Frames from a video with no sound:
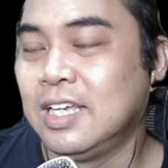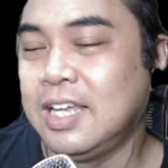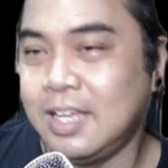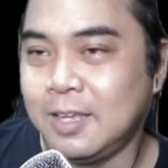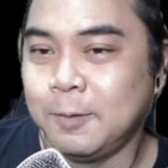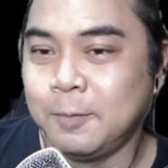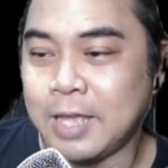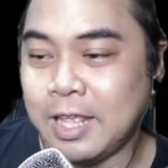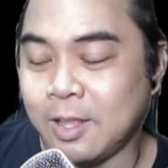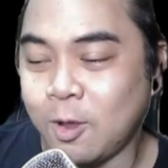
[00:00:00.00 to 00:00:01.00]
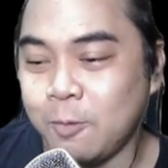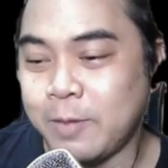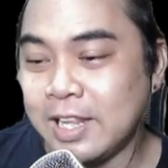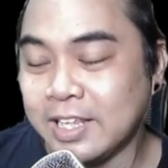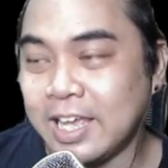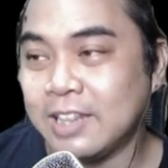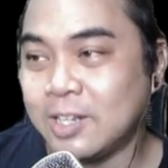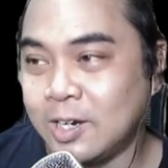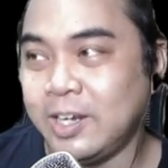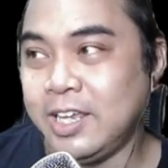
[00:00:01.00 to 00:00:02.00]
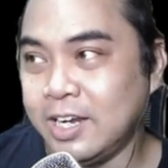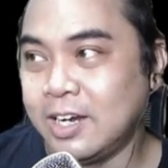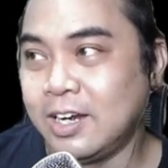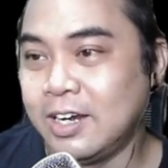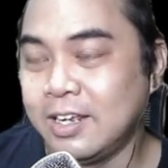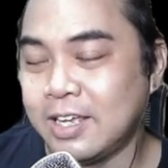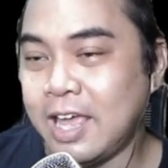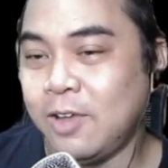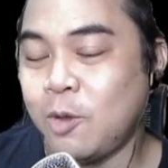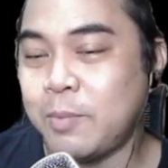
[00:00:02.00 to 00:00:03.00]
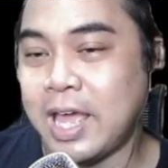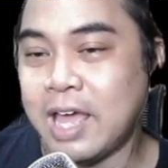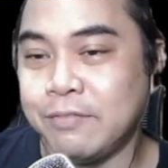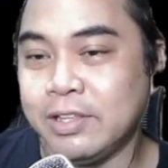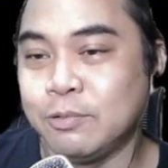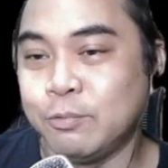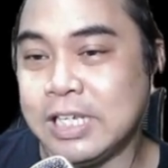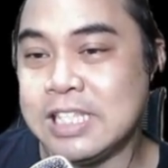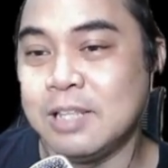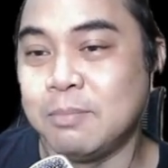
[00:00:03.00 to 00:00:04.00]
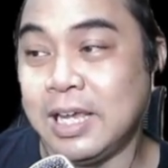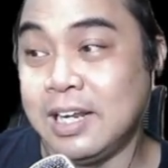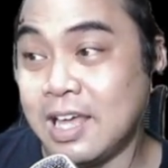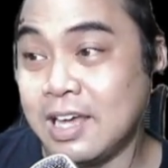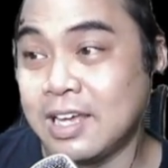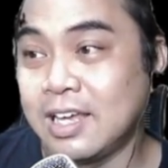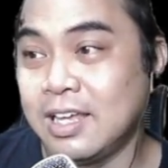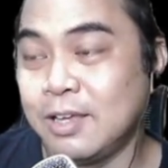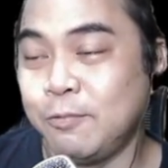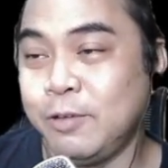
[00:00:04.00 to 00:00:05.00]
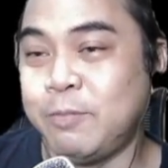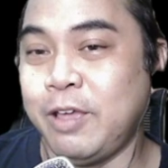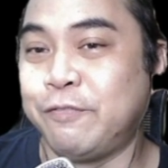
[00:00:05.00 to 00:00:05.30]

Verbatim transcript: I hope I'll get her here. I hope I haven't wasted my luck with my